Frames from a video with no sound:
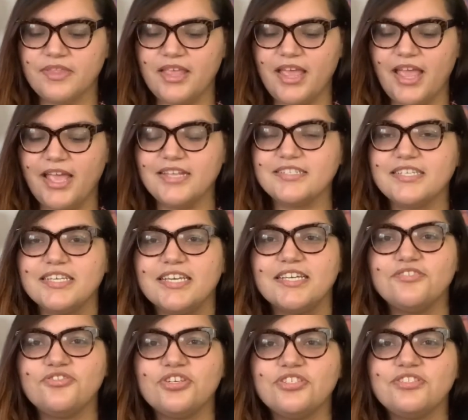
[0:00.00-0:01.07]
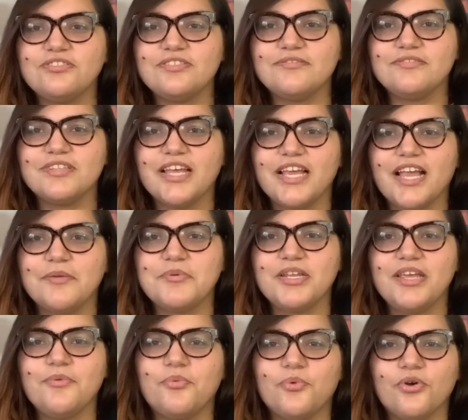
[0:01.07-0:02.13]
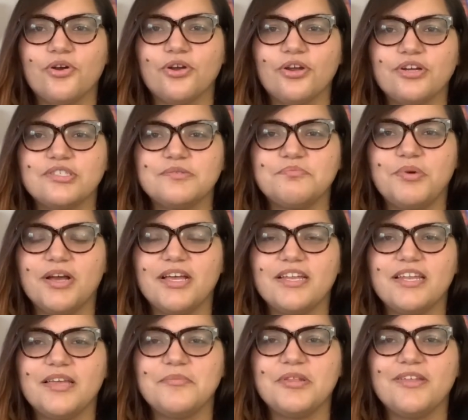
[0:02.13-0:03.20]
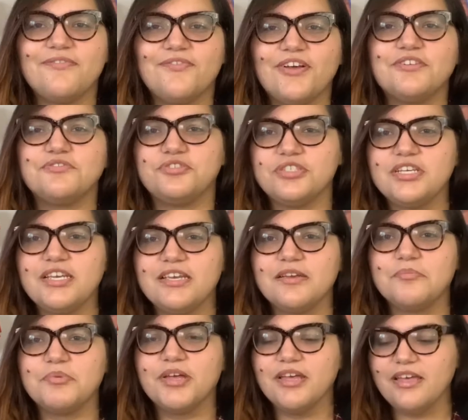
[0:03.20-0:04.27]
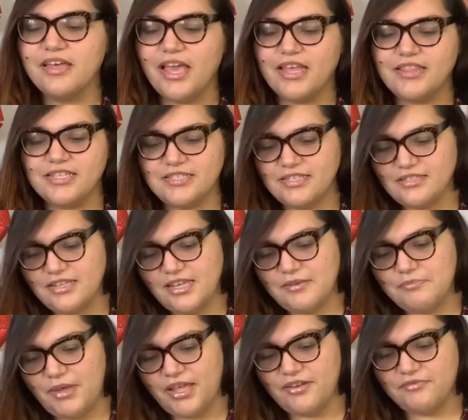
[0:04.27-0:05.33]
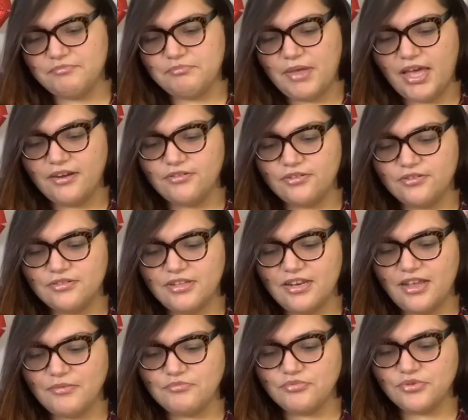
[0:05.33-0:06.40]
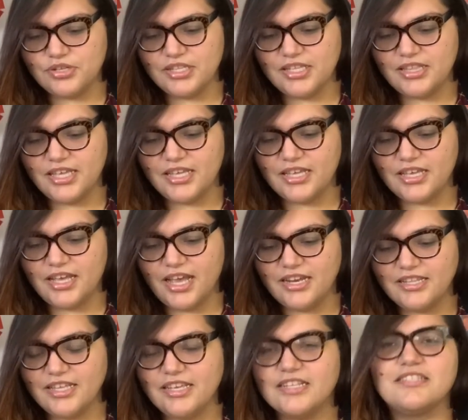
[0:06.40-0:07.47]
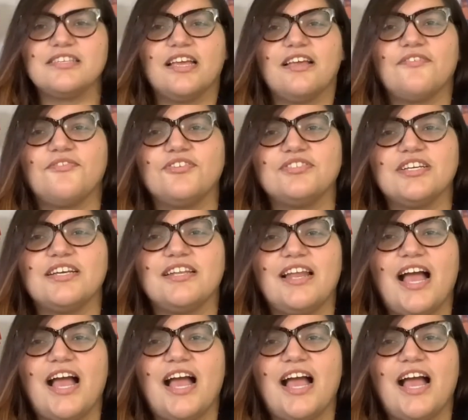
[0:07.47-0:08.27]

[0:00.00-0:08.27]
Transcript: and it just like, it worked, but it felt cheap. And this is like made of metal, and I'm really like, kind of like, it's like, feels like an